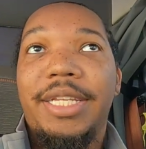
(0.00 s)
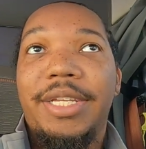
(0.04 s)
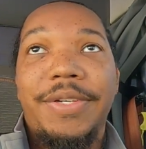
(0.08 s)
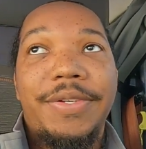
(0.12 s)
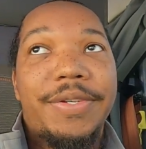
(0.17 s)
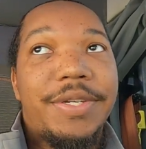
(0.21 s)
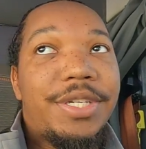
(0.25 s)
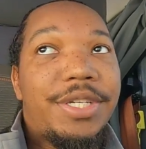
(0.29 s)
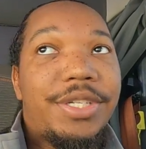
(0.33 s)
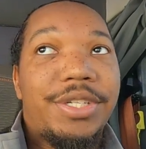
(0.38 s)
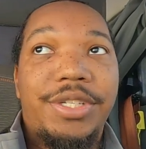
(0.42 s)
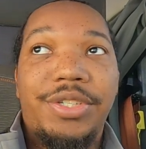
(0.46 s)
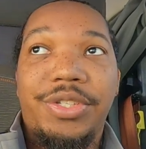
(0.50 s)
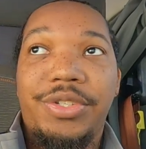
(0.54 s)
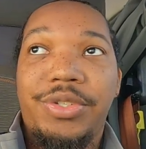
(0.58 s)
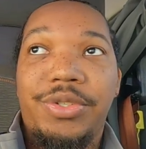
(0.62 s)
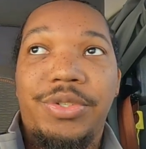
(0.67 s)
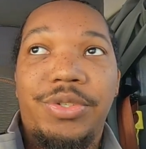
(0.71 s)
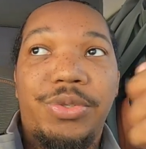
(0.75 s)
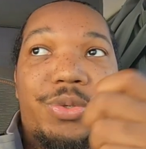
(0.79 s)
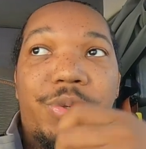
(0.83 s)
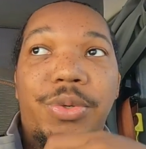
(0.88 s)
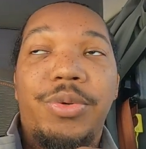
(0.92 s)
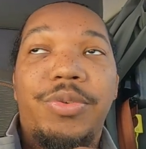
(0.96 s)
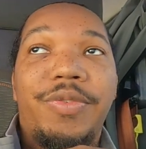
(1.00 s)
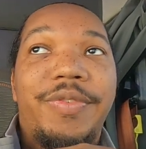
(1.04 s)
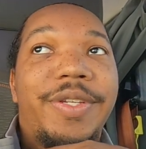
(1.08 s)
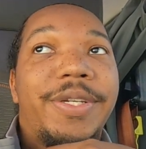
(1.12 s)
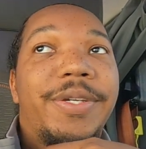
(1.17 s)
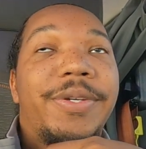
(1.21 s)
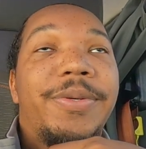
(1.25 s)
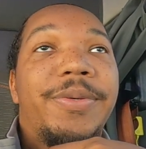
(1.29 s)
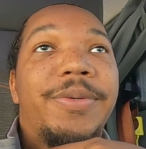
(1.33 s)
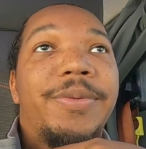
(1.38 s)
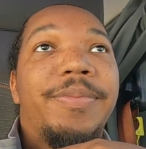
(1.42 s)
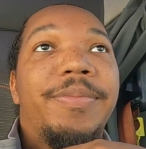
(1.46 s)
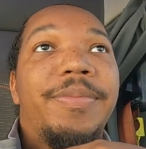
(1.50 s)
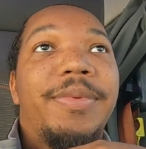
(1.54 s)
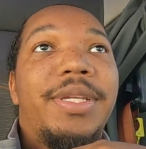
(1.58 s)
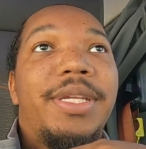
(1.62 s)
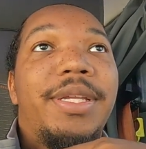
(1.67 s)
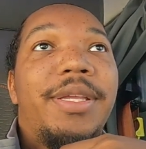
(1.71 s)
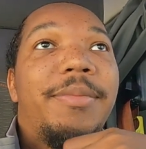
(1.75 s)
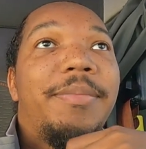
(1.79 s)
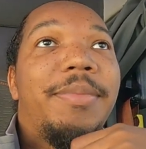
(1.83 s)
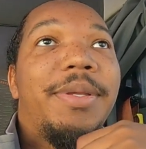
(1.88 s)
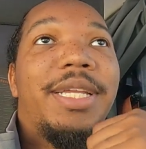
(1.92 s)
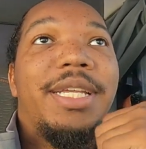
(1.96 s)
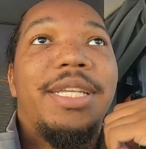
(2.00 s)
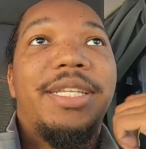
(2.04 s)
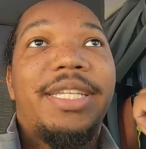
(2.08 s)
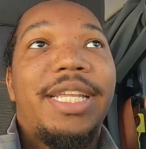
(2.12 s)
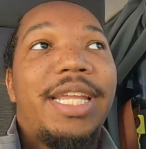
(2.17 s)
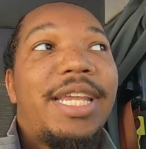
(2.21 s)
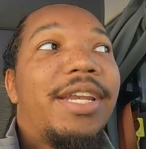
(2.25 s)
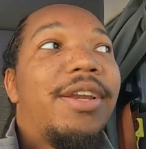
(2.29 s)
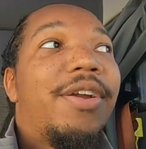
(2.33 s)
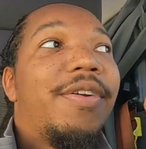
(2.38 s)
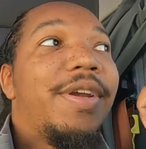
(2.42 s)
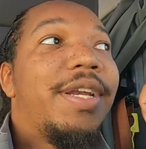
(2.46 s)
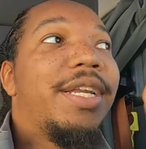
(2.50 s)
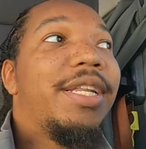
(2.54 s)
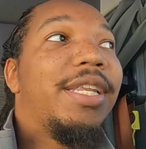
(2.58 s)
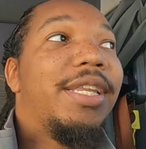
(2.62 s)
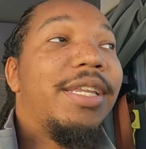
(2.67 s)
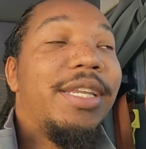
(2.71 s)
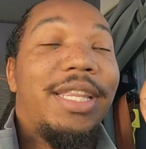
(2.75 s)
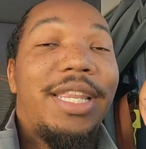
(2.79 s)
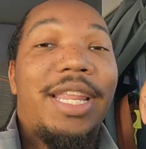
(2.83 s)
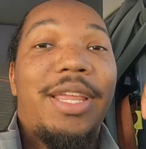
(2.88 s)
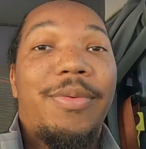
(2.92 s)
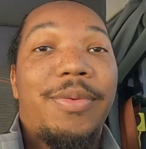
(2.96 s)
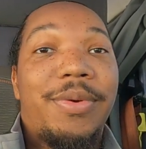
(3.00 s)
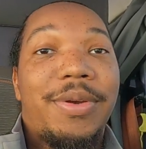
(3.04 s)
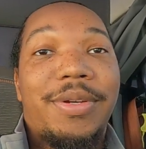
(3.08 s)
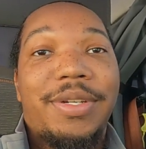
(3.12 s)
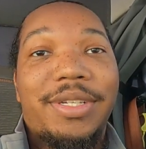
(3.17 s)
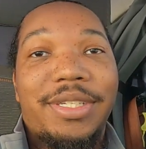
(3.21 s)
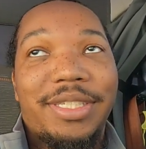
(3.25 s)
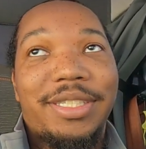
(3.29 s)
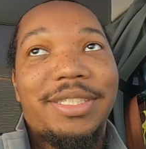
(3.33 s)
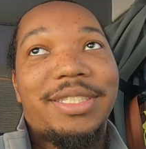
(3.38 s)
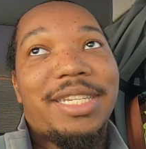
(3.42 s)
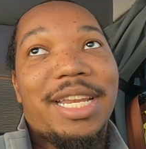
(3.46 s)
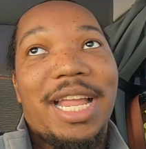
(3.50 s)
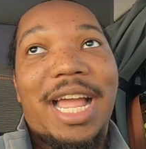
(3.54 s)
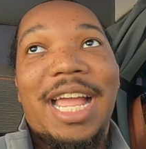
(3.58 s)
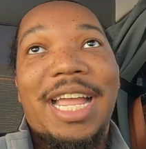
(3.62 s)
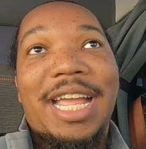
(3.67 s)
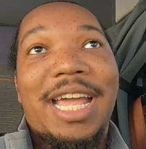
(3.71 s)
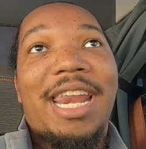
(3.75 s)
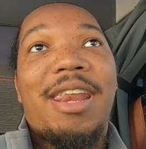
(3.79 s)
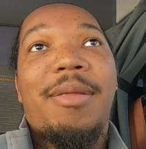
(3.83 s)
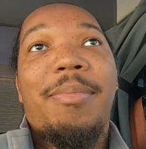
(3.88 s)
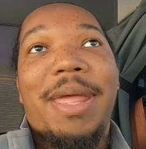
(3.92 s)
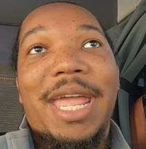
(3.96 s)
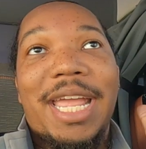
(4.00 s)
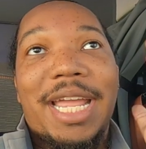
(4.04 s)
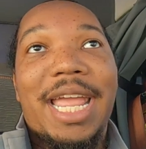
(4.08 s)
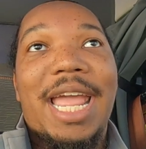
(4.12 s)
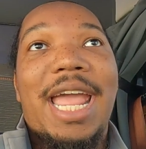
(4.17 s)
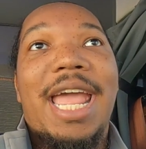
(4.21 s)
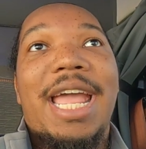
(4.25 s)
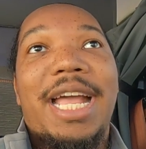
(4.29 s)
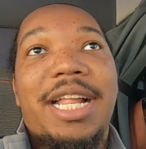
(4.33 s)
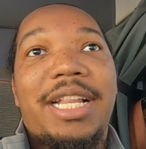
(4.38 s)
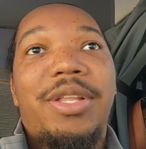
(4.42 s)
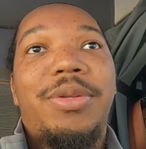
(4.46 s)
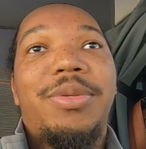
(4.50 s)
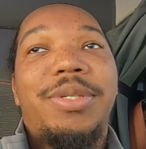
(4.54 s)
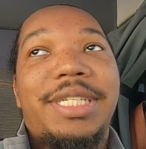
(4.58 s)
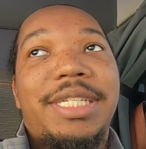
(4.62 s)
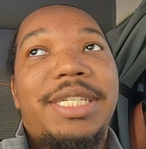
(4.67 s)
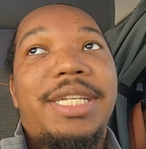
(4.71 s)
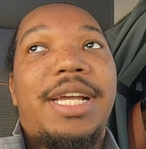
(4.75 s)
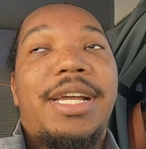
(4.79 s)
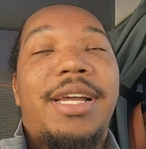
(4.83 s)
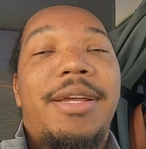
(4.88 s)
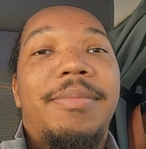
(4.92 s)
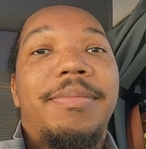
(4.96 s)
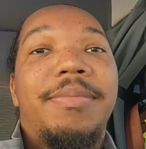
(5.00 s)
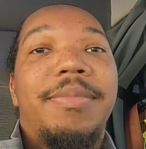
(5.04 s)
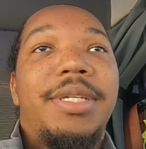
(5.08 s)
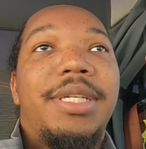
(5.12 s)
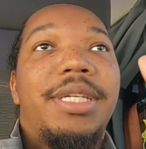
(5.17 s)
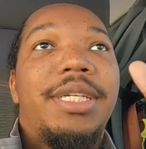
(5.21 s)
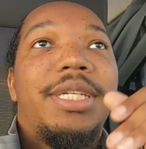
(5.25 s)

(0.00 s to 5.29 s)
Literally just drove it home because I got it back at closing time.